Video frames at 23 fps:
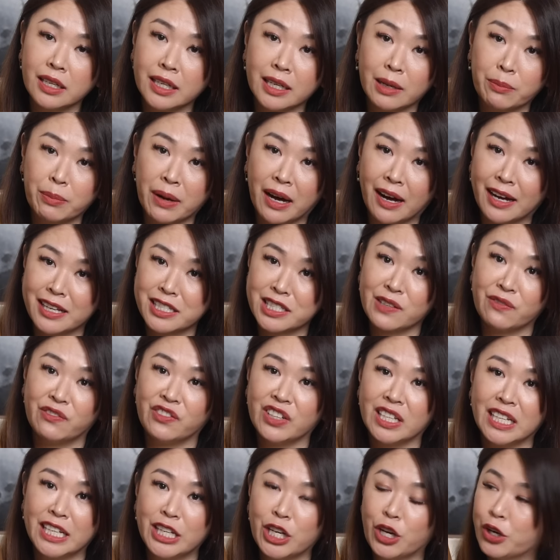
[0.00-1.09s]
in a past
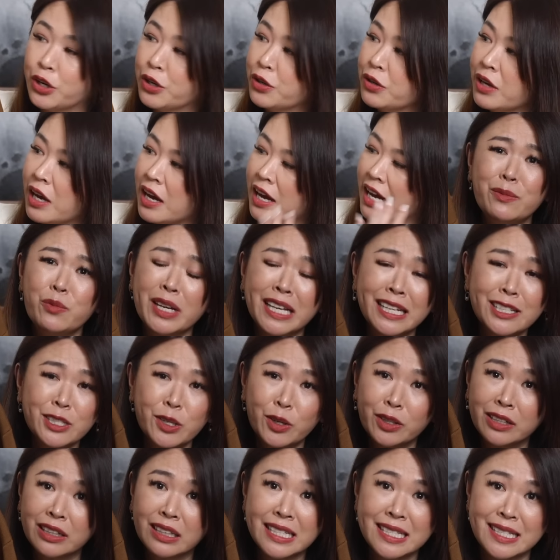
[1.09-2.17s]
video. We can
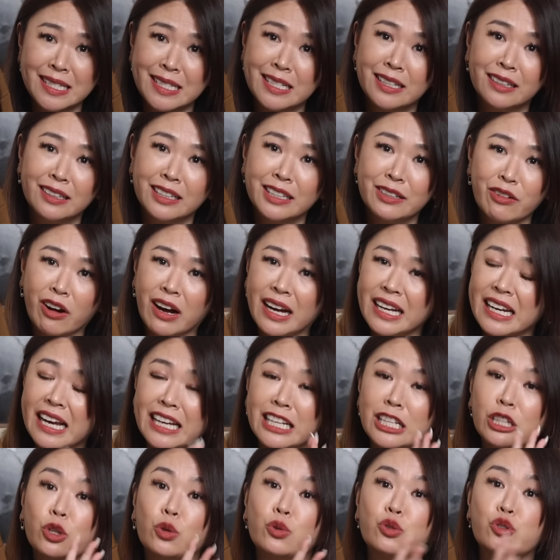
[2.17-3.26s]
totally steal it, right? And
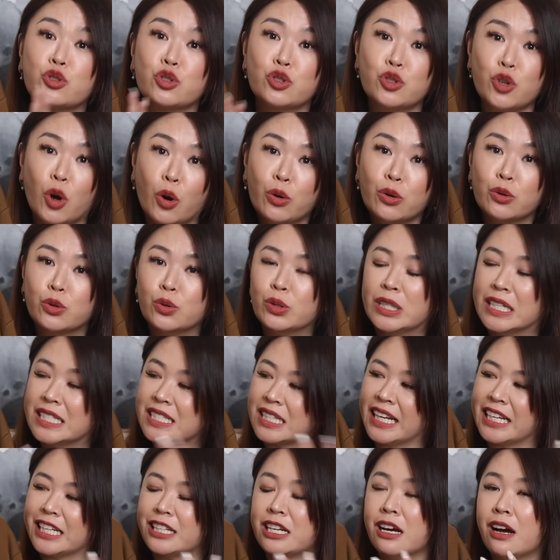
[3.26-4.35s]
it looks so good. It's
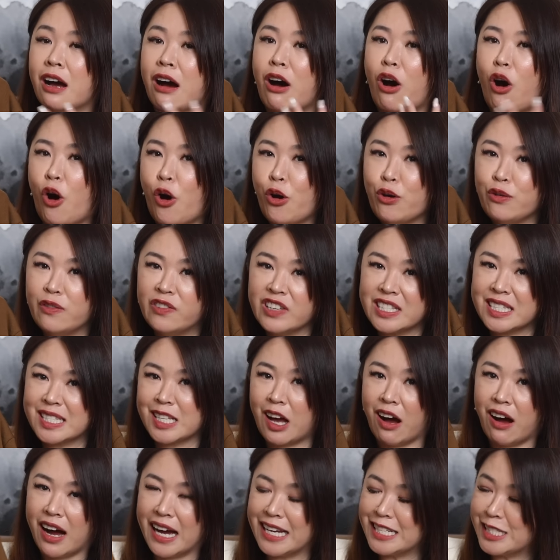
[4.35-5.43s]
like an
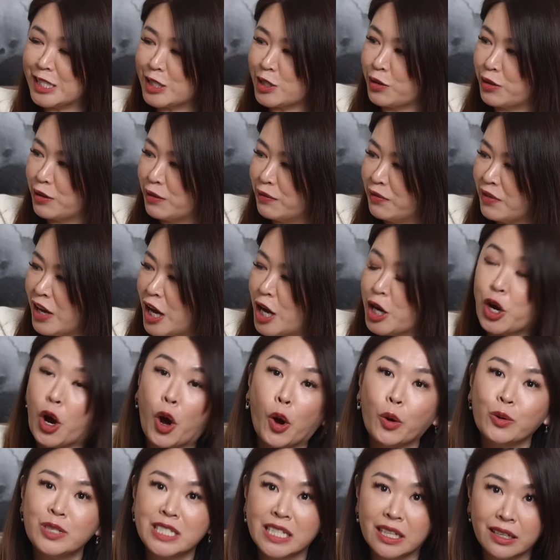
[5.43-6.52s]
oversized sort of
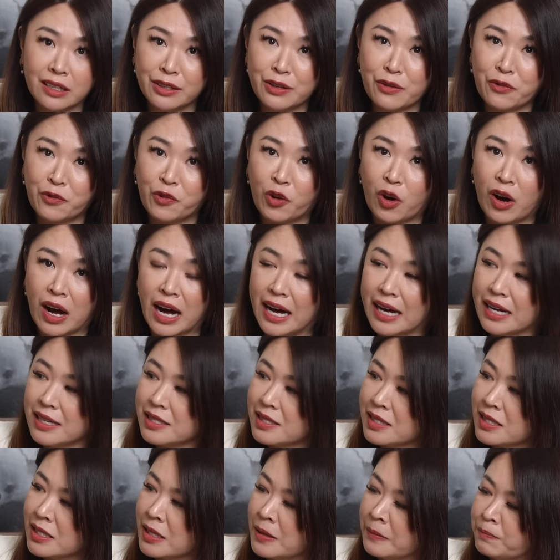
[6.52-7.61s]
coatigan for
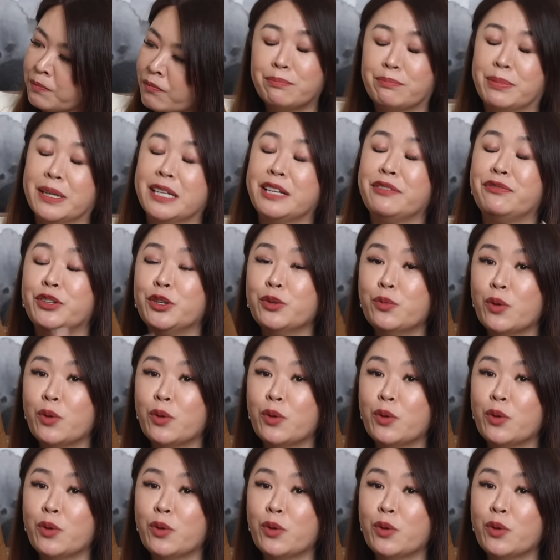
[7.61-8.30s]
us. But if you